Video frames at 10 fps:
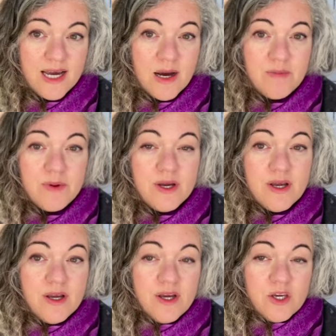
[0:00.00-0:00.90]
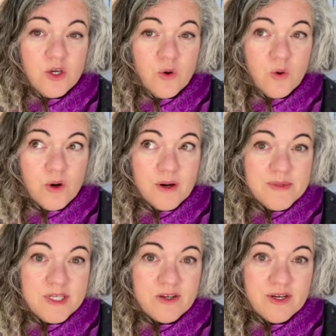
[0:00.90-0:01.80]
up your
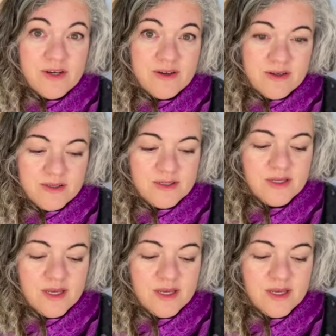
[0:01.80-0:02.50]
materials